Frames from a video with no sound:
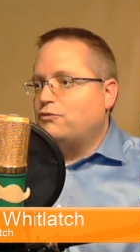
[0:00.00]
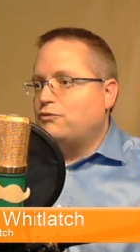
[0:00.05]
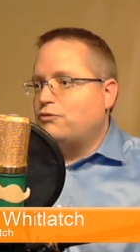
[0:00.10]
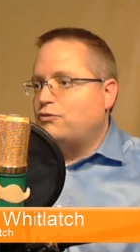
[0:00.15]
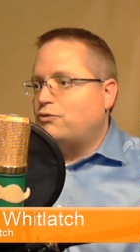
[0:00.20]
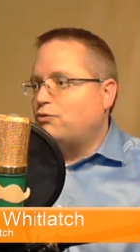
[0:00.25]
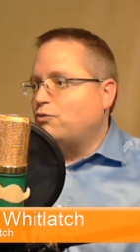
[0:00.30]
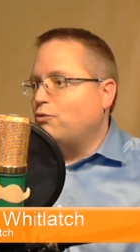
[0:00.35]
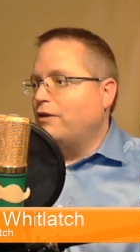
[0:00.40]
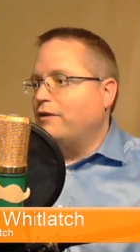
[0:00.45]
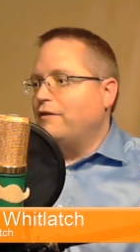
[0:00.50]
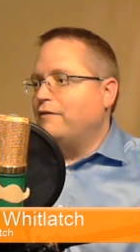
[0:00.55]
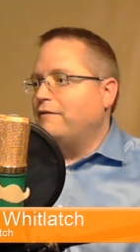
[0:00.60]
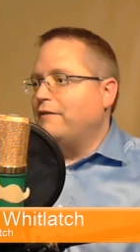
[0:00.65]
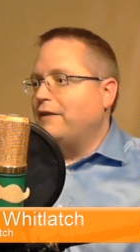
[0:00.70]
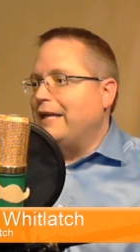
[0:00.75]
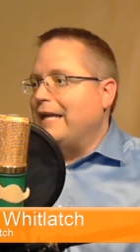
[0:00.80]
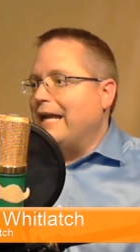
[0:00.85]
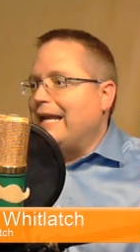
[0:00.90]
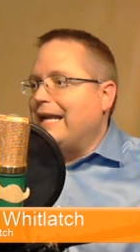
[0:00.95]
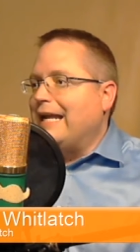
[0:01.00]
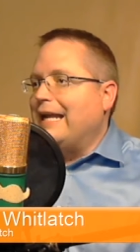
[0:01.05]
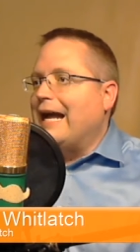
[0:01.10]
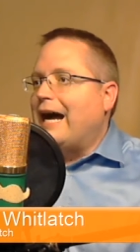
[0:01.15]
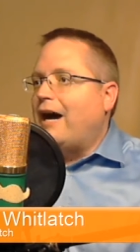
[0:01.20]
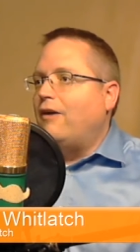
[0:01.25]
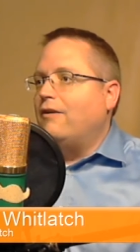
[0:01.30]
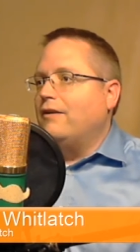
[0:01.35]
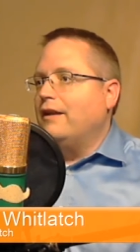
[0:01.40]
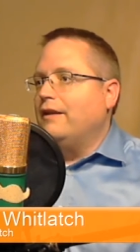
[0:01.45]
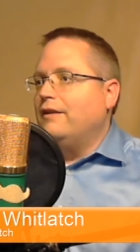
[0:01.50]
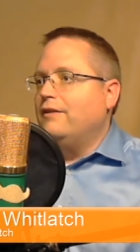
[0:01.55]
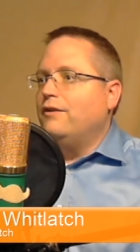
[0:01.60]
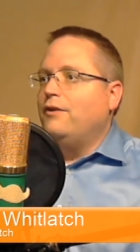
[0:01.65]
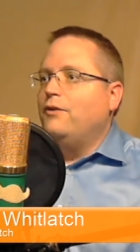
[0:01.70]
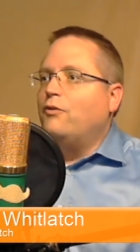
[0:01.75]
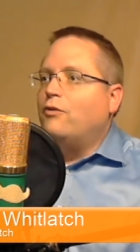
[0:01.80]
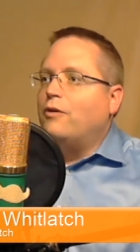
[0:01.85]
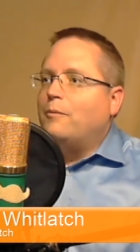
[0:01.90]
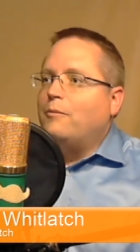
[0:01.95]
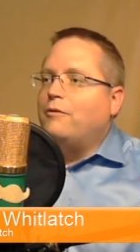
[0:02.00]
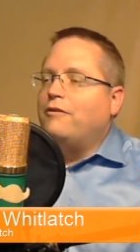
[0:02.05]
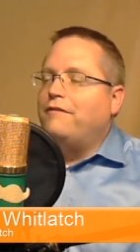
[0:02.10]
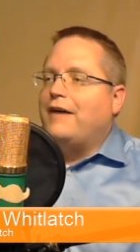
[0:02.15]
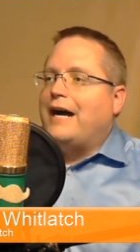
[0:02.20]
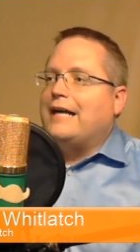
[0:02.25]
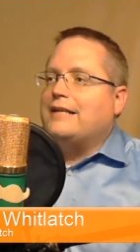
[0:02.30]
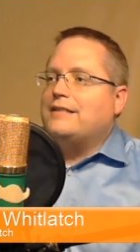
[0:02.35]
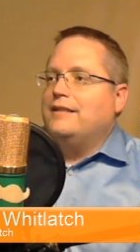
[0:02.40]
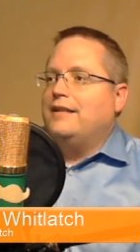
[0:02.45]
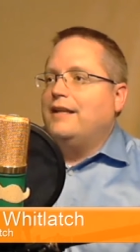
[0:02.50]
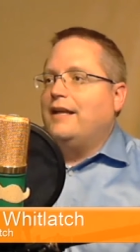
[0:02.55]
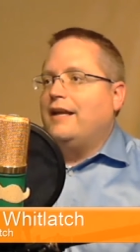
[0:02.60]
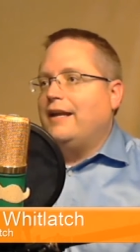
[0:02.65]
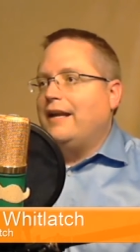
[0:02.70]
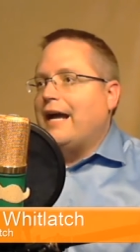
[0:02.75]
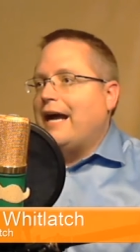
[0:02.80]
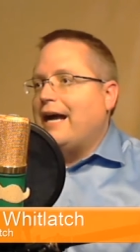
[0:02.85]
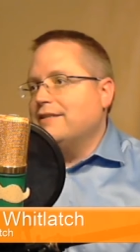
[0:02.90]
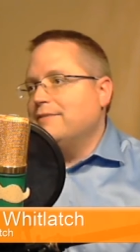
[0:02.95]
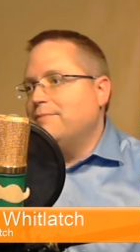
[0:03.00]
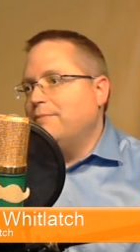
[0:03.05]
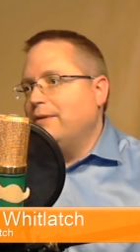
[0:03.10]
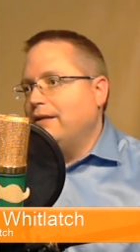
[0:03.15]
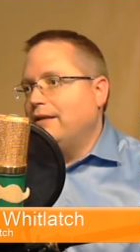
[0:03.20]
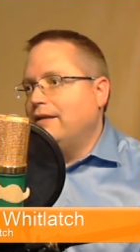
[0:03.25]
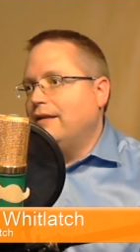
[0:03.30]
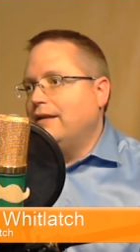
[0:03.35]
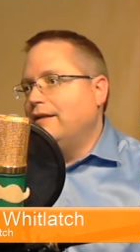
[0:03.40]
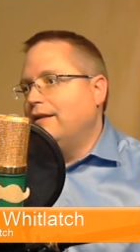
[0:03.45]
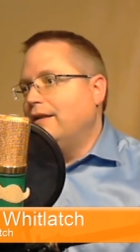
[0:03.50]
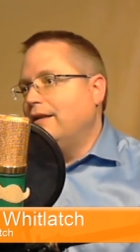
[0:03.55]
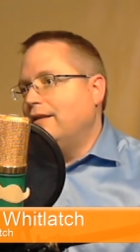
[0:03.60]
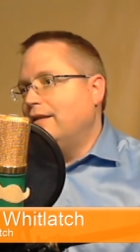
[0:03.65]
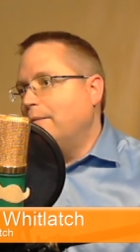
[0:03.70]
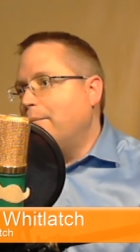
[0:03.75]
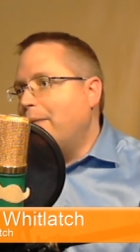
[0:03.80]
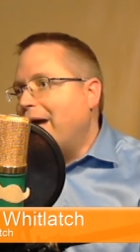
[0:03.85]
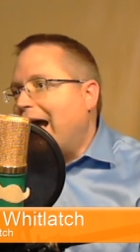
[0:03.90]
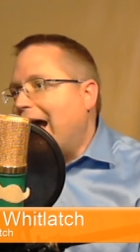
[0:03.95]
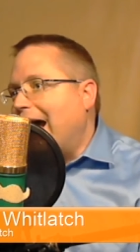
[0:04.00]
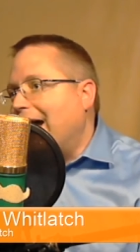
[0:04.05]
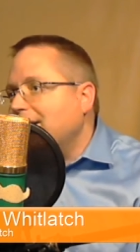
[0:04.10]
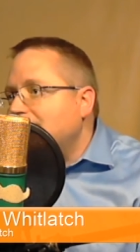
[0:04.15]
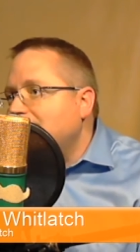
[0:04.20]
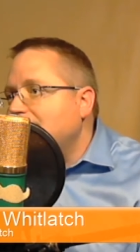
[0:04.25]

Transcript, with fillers: sort of get it out in the normal fashion that it has been in the past.